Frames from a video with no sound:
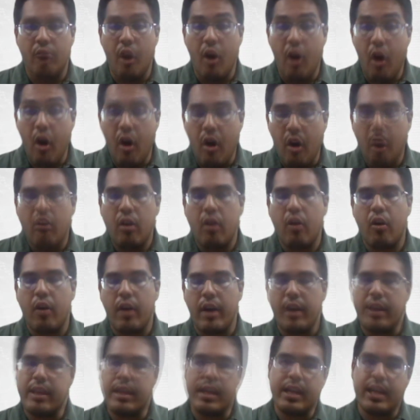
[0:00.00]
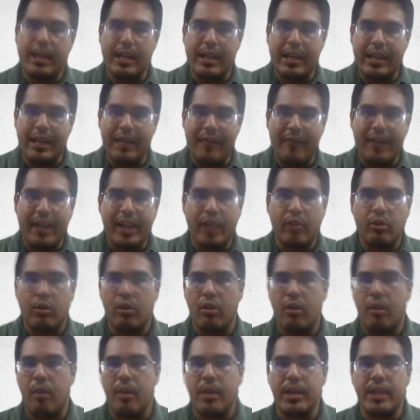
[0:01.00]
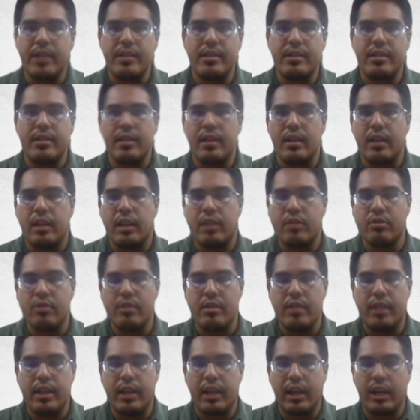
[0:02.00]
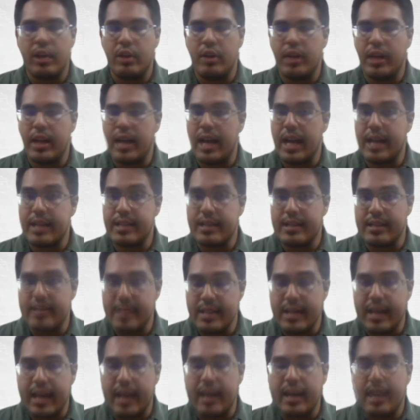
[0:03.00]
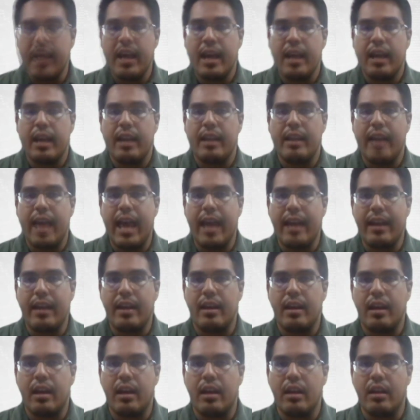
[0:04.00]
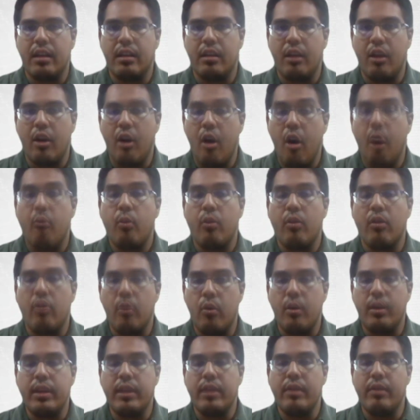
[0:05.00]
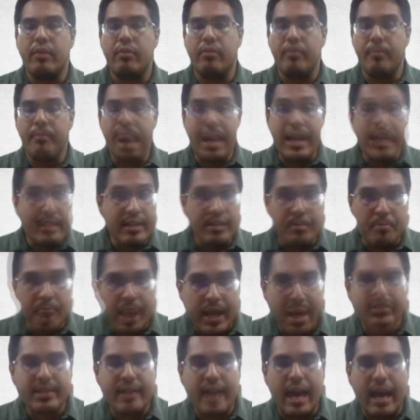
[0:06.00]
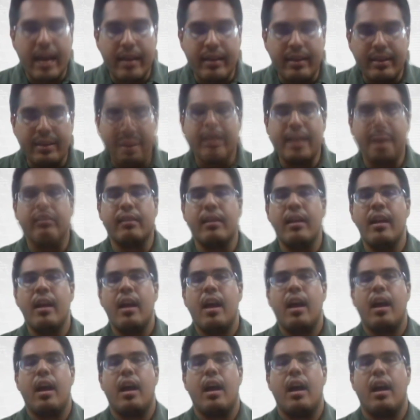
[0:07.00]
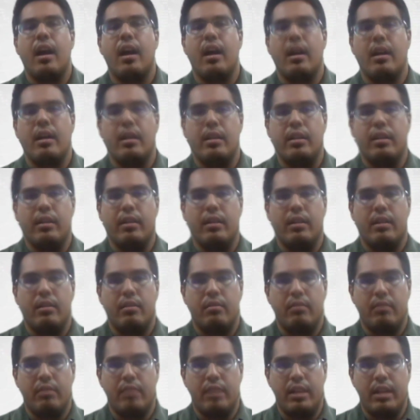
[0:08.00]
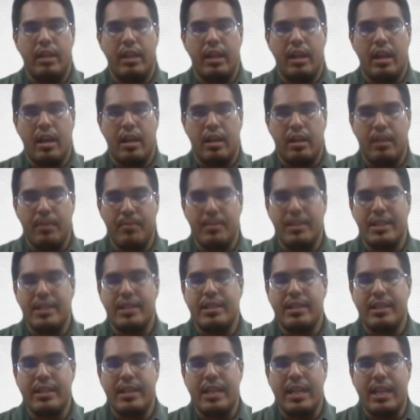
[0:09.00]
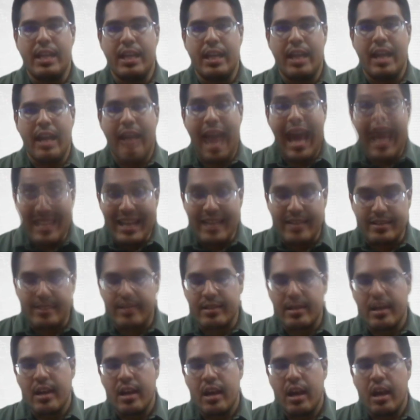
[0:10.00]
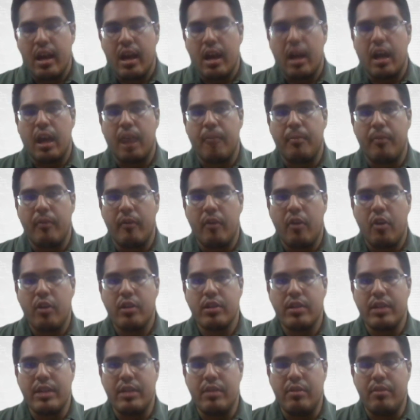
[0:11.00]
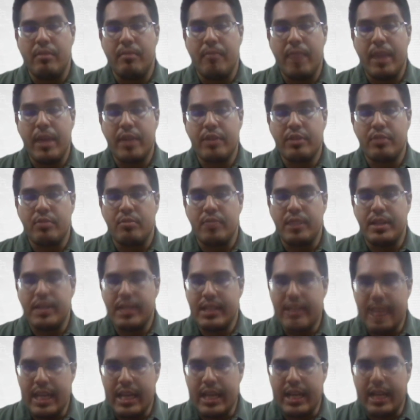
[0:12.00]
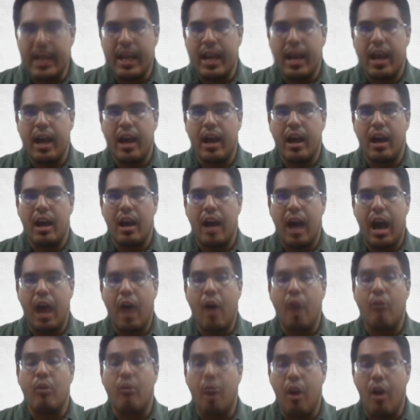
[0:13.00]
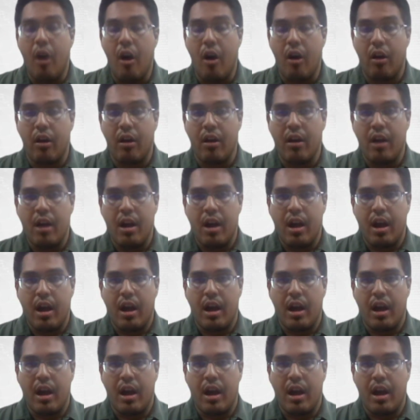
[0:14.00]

law, or rather the de facto law minister, Datuk Sri Takiyuddin Hassan, said that uh, the law will only remains in place until uh, the uh, emergency ends. Uh, but of course, it remains to be seen uh, how long